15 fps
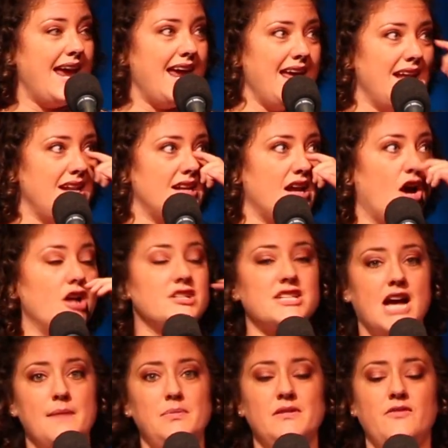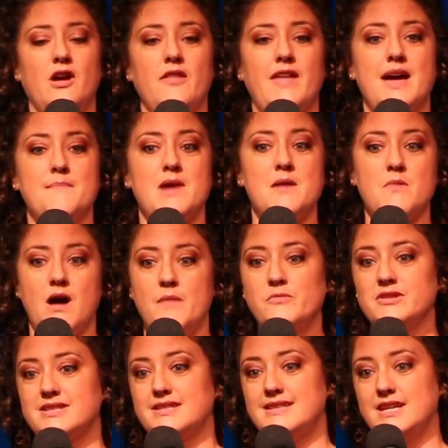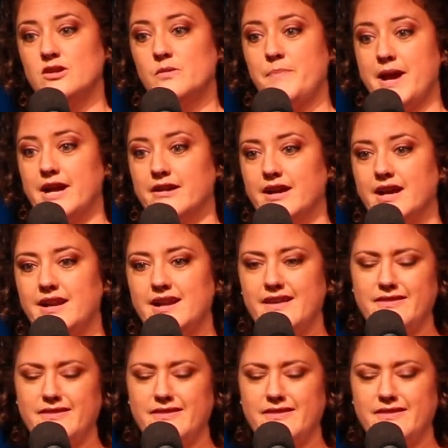And on top of all that, my mom was a single parent,